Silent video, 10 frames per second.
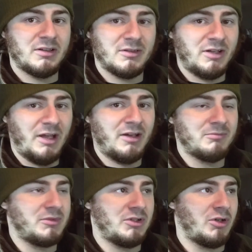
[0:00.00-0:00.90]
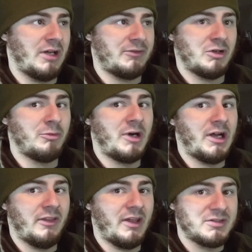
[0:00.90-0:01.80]
Now, you don't have to go buy
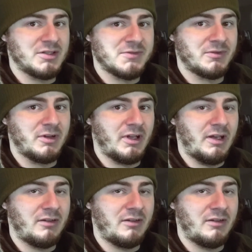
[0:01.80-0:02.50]
that just for that.